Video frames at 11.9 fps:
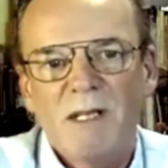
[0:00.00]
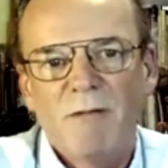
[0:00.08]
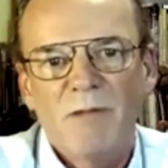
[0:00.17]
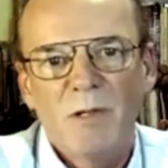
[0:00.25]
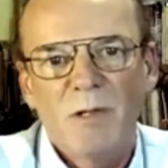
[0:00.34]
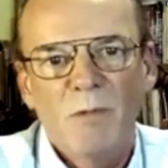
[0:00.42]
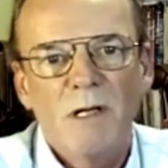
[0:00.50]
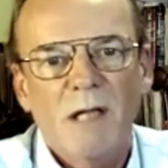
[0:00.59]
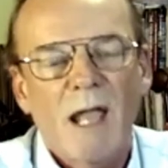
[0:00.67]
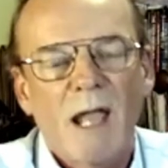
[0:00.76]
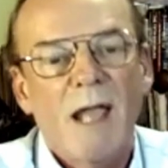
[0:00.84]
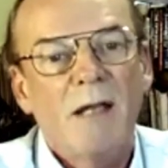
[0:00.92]
and of
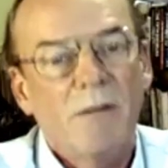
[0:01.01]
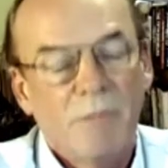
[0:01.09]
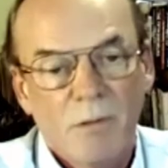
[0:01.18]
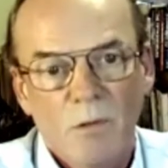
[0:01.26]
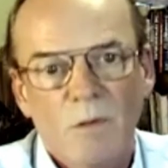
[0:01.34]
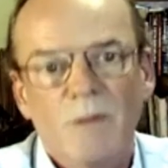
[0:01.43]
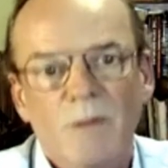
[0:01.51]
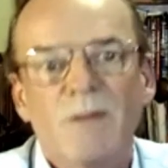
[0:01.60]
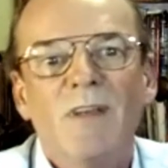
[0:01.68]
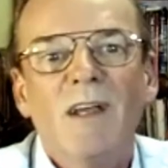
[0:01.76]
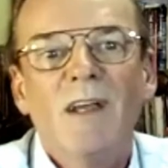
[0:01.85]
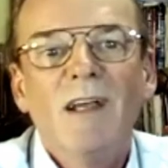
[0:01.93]
course, the best
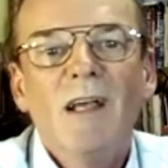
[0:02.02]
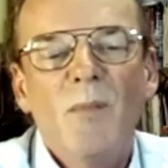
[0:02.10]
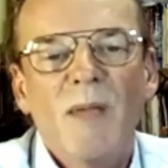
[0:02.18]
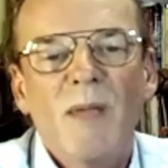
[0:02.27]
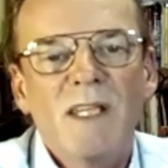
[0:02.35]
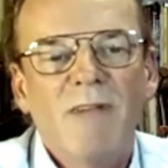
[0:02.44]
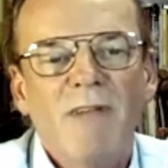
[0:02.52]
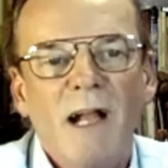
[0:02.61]
value for money.